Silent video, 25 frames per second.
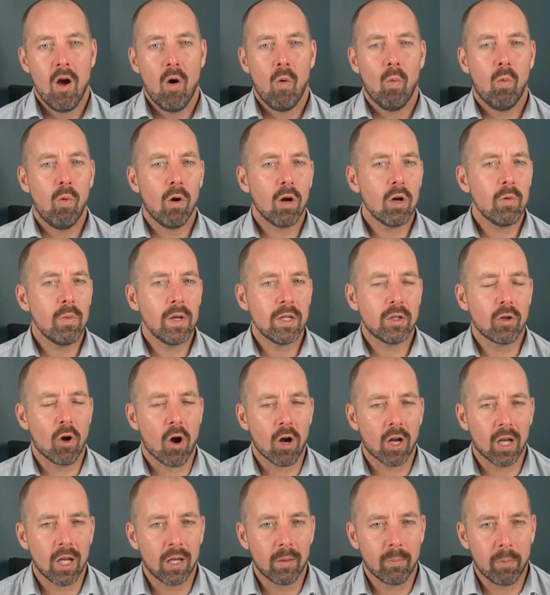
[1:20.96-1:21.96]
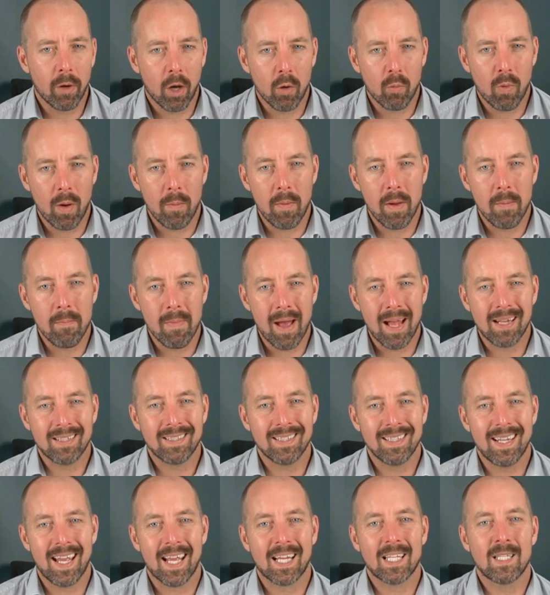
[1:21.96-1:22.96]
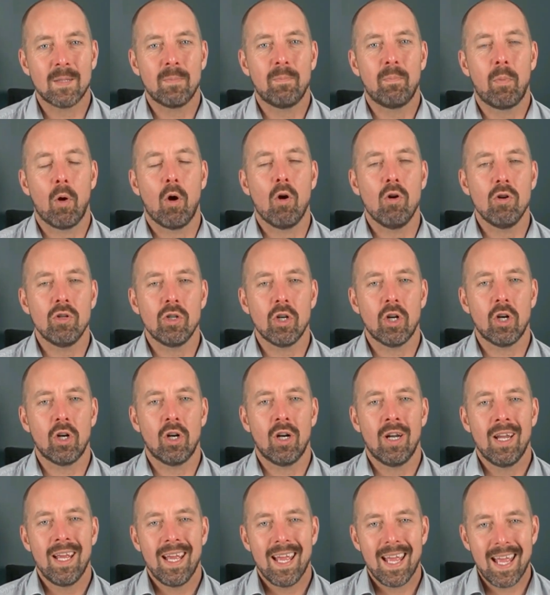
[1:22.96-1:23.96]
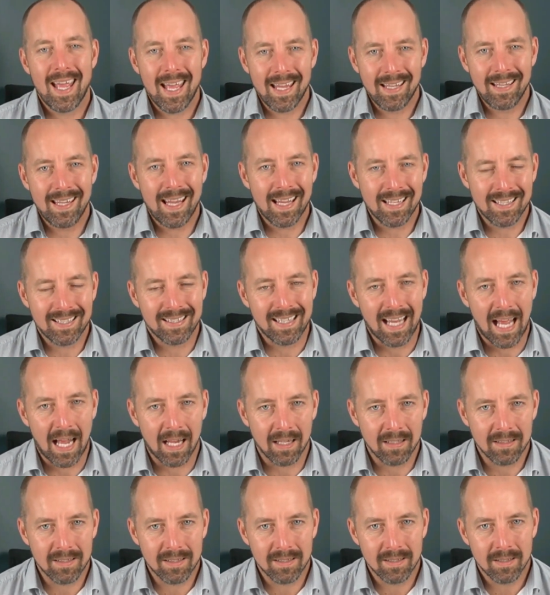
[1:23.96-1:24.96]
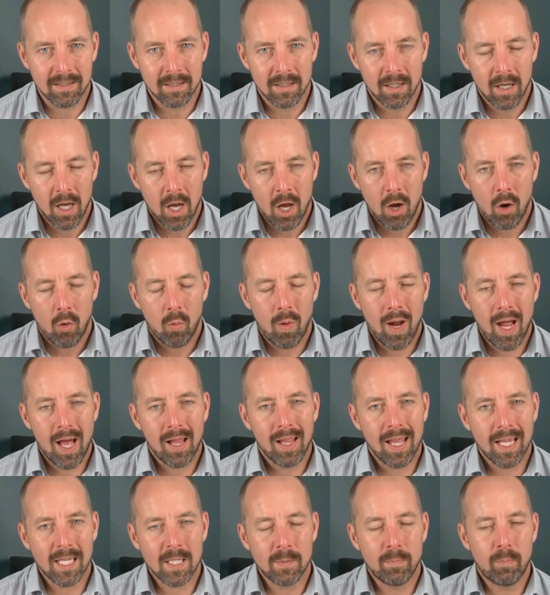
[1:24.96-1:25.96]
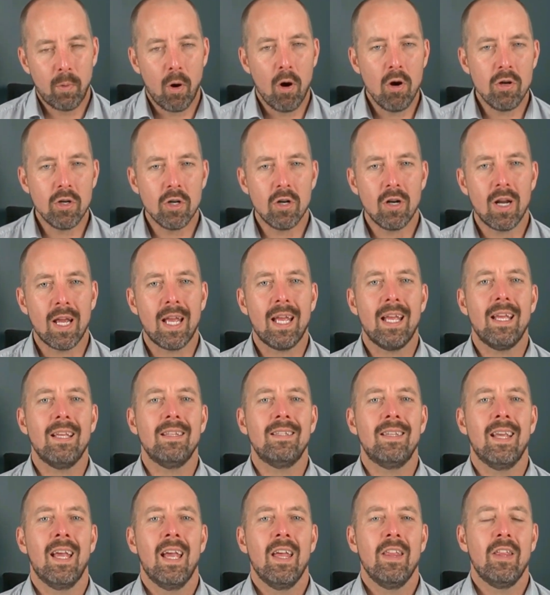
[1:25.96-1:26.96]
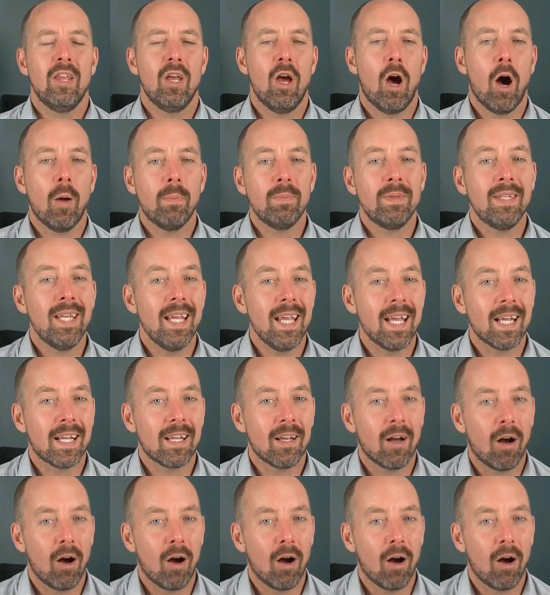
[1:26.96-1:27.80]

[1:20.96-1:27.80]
What are we talking about when we mention exposure in this sense? Well, exposure is the uptake